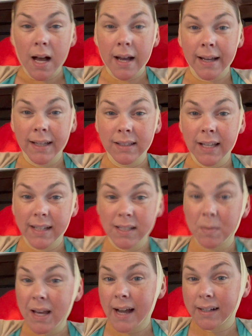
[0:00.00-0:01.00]
I like to
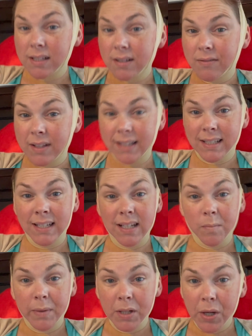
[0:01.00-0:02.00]
be active. I like to get
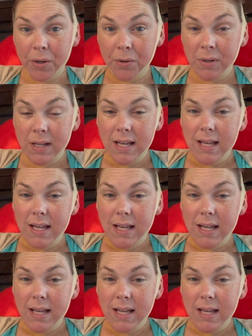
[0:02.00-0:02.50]
up and go